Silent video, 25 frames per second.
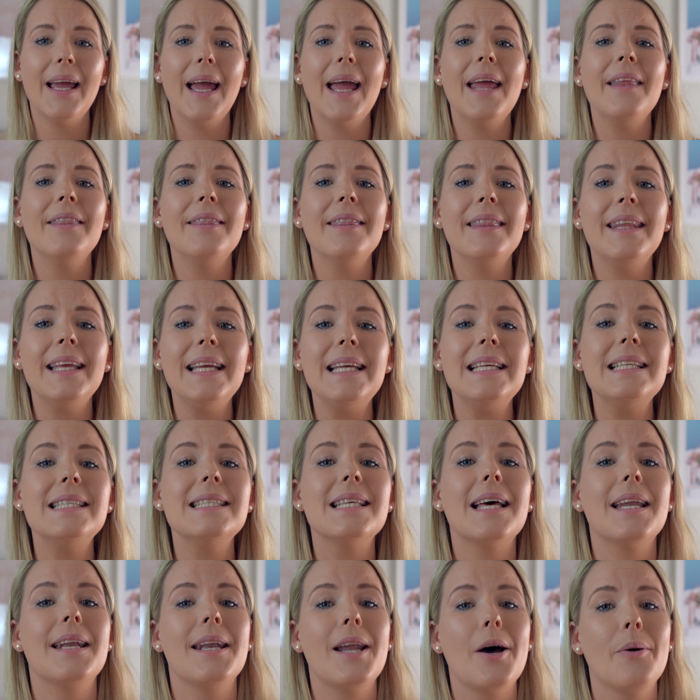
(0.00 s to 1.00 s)
And
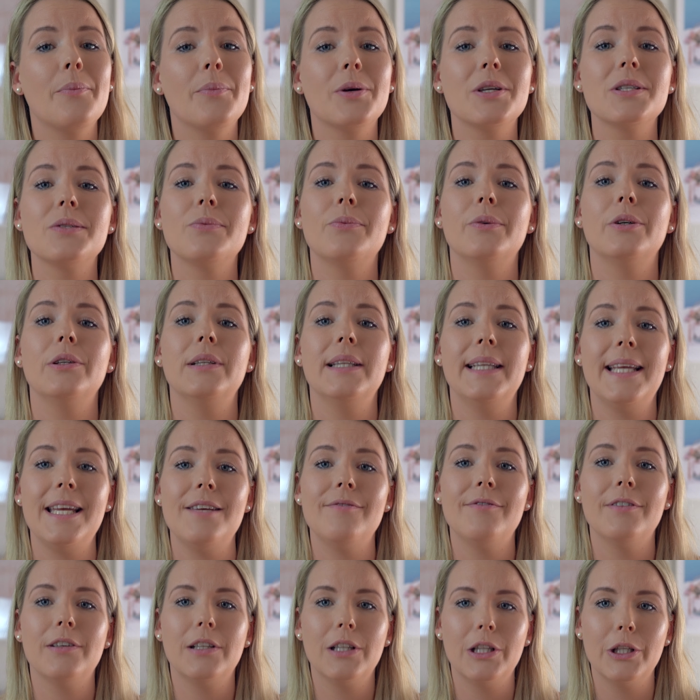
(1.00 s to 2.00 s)
these numbers will
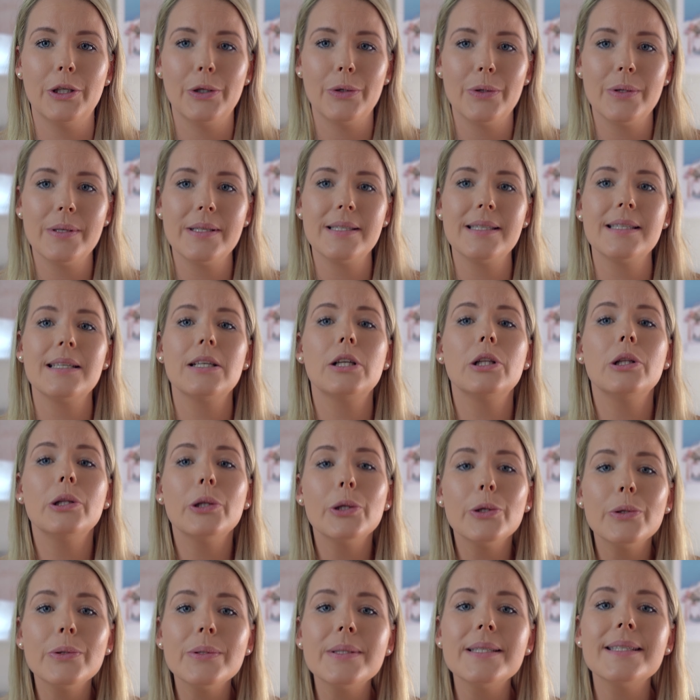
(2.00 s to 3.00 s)
leave
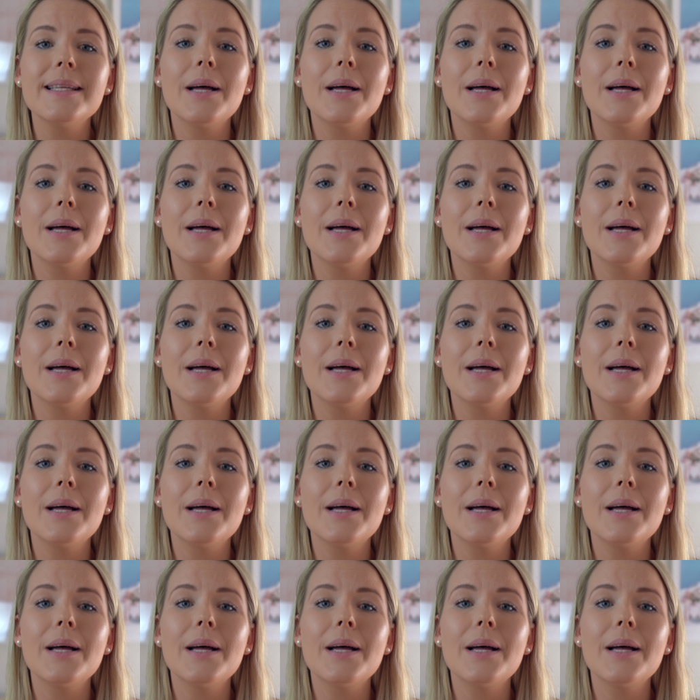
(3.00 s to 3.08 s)
clues